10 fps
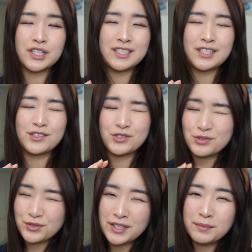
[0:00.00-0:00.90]
It's
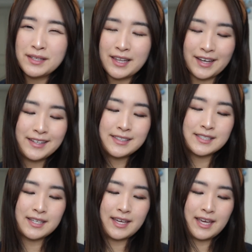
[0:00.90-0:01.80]
extremely light,
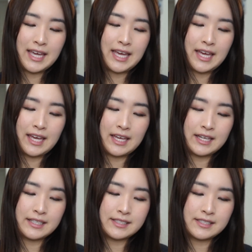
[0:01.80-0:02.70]

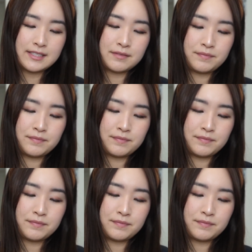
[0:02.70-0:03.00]
and